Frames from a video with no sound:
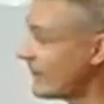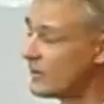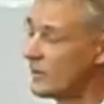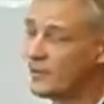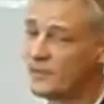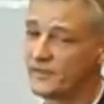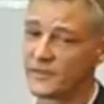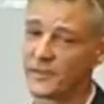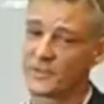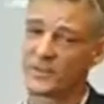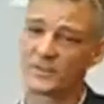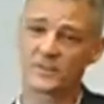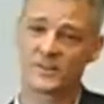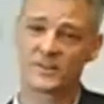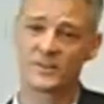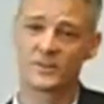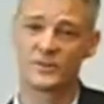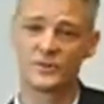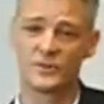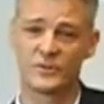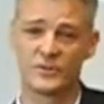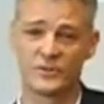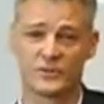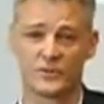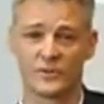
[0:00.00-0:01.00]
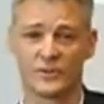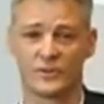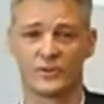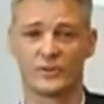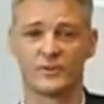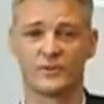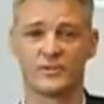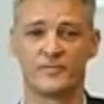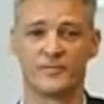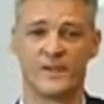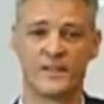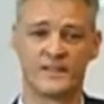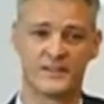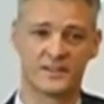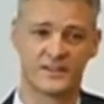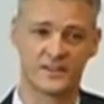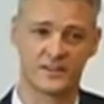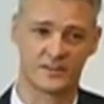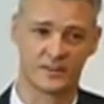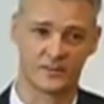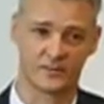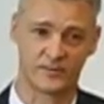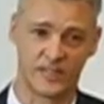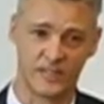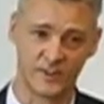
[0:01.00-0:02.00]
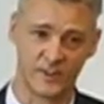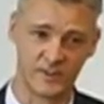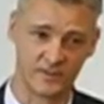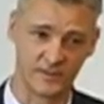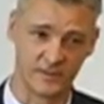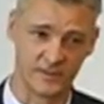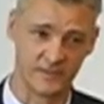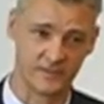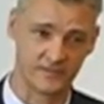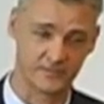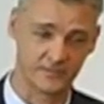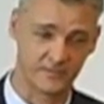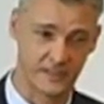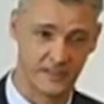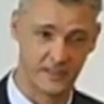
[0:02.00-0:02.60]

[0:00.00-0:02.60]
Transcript: We've got a solution called Demand Signal Management,